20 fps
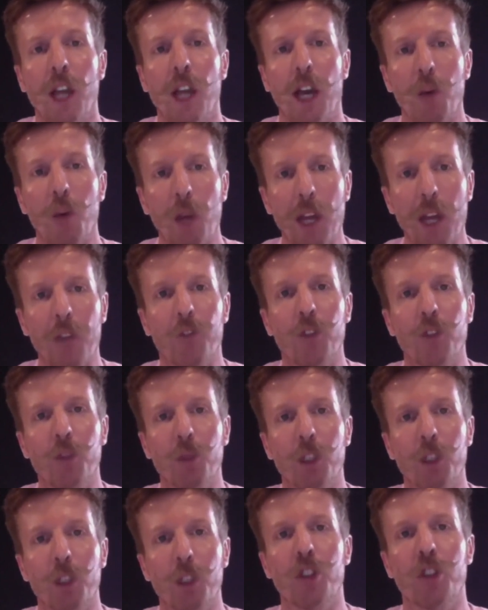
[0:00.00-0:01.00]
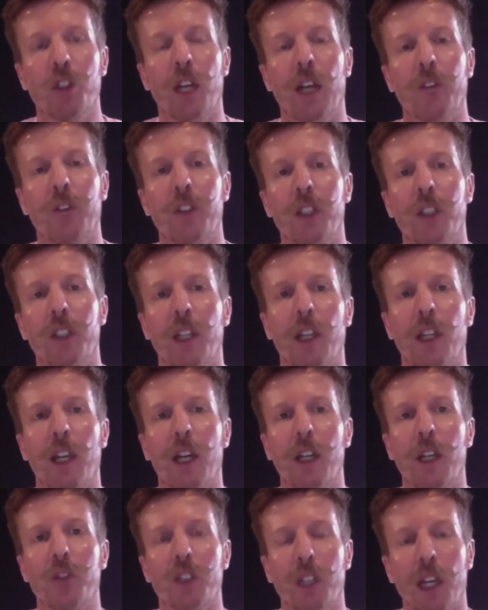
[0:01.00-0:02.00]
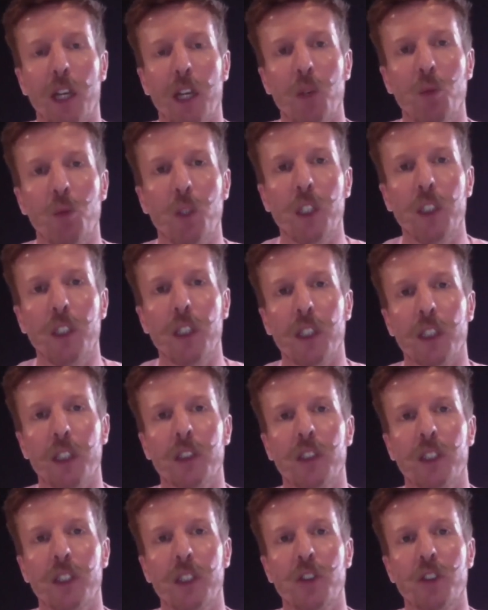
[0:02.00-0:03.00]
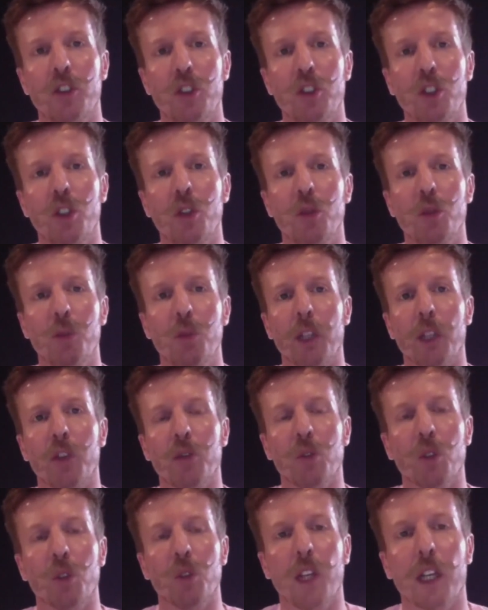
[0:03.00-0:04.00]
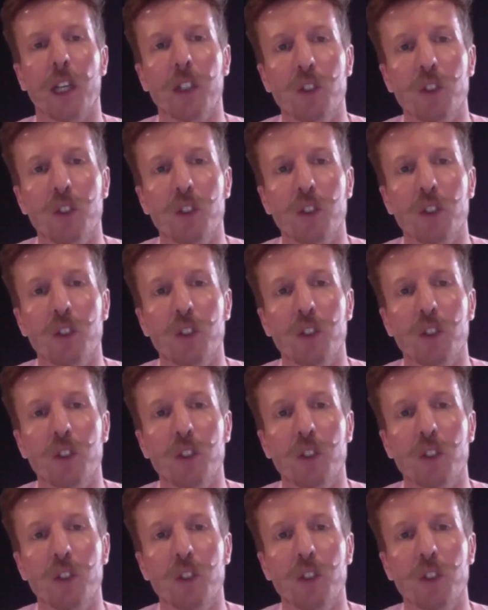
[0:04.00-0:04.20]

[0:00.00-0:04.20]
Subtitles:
everybody should have it in their lives and how we can assist you by growing that.